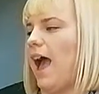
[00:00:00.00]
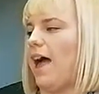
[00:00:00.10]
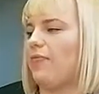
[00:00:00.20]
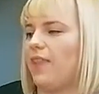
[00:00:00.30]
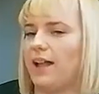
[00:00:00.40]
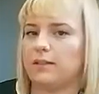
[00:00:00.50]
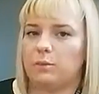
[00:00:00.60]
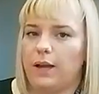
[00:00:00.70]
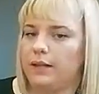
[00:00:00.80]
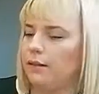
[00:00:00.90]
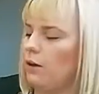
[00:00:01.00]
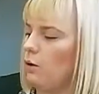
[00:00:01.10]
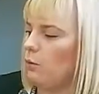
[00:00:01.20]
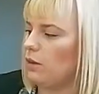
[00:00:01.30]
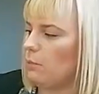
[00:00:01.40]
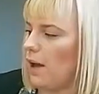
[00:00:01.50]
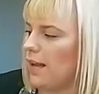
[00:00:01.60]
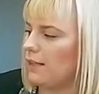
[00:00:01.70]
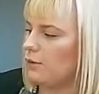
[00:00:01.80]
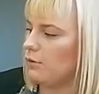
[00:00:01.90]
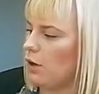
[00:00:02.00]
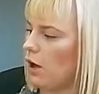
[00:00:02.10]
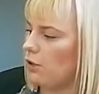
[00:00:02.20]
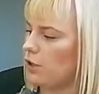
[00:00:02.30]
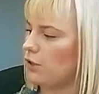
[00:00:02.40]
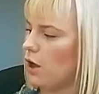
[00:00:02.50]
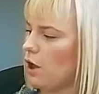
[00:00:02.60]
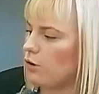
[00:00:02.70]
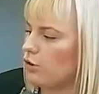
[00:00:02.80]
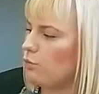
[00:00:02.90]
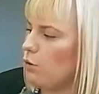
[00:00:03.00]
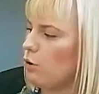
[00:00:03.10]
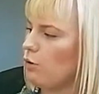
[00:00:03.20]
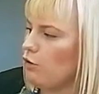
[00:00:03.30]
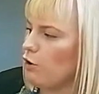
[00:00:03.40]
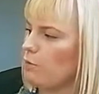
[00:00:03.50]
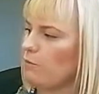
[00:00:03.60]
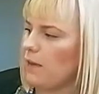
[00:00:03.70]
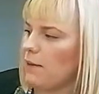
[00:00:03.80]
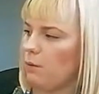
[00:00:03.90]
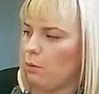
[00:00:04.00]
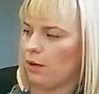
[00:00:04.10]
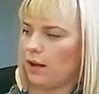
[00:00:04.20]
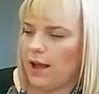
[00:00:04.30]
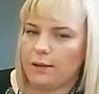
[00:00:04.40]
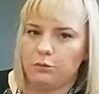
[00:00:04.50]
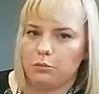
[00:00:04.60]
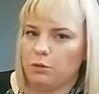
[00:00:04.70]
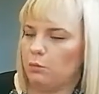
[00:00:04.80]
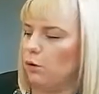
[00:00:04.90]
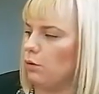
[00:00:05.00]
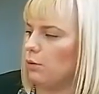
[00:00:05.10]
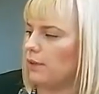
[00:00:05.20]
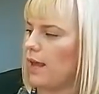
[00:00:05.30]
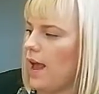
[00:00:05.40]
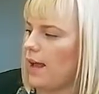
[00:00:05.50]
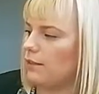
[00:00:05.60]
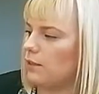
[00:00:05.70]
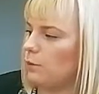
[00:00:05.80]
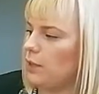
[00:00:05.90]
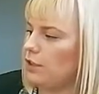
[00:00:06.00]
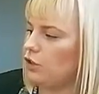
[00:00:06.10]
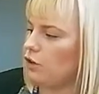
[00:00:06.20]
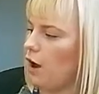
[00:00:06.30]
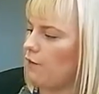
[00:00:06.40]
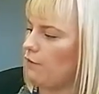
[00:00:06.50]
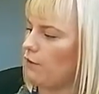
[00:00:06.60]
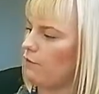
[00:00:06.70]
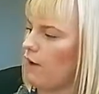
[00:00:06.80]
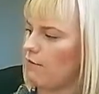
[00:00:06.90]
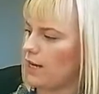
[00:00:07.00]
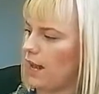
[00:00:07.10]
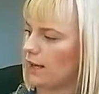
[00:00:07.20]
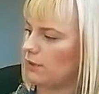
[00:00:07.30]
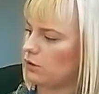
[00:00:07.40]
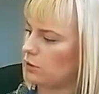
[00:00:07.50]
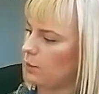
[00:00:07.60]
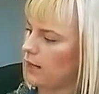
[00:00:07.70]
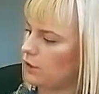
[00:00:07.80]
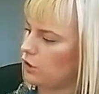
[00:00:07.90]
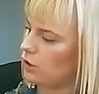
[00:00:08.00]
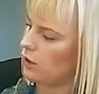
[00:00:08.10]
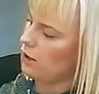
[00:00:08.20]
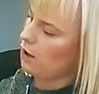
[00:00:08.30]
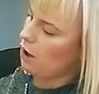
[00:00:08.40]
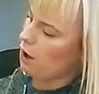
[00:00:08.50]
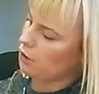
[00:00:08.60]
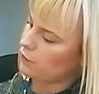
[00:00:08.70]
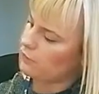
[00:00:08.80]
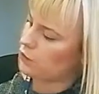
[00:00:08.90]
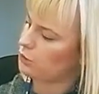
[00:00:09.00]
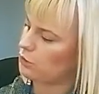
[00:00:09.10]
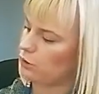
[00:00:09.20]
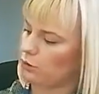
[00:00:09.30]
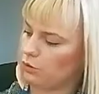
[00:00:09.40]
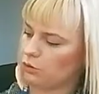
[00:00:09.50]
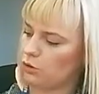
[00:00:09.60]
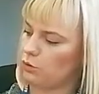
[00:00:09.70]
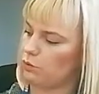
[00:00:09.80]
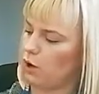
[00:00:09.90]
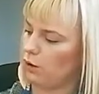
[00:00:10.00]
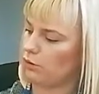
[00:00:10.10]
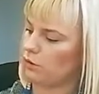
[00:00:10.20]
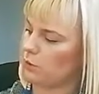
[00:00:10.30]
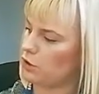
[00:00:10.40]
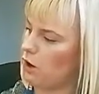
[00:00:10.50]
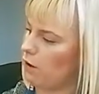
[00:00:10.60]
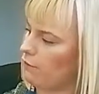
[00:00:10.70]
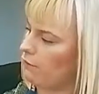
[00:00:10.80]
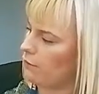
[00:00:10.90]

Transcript: And that's when, with the palace unguarded, a small group of people climbed up the walls and switched off the very last switch. Artificial sun, do not switch off.